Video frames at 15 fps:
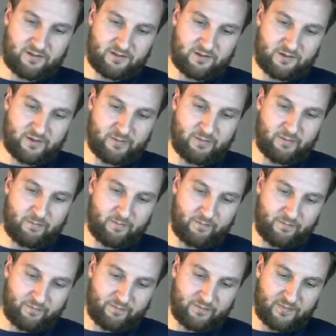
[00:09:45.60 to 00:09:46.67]
So I'm
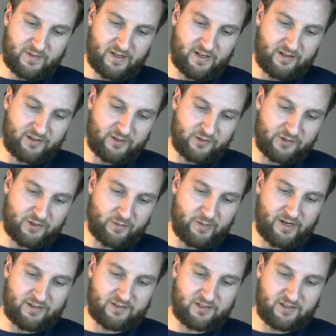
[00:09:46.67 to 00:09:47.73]
getting closer,
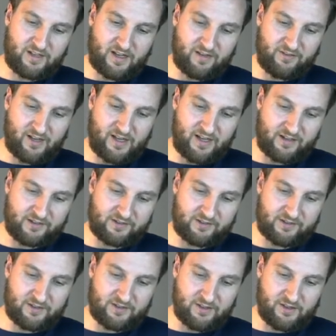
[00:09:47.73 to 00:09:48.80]
but I still have
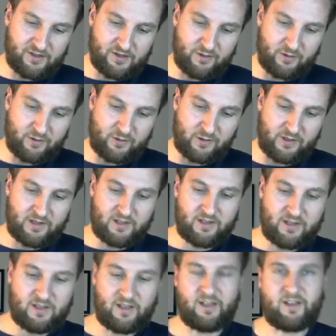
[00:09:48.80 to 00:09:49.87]
x, u,
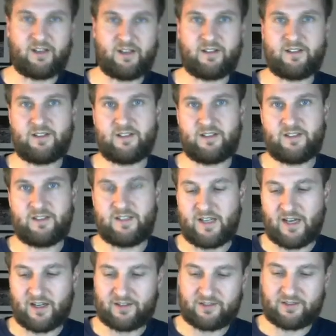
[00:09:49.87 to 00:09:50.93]
and
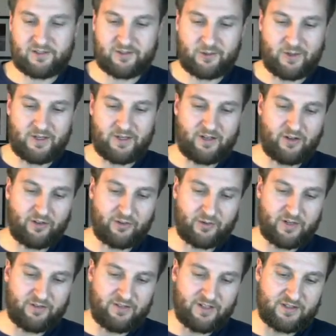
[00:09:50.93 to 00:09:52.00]
dx. So I need all
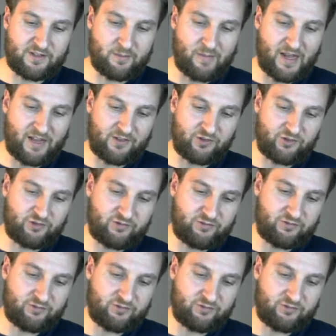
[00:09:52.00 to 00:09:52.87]
three of these to match.